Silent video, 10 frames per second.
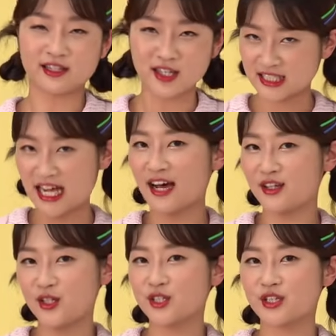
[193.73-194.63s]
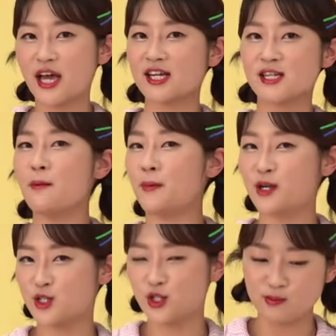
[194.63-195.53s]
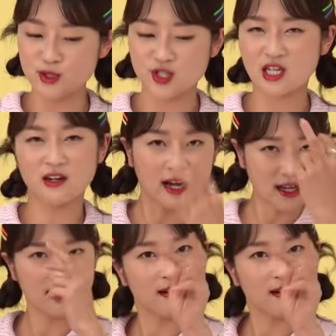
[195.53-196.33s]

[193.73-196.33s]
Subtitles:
Does that look like number two, Muskira?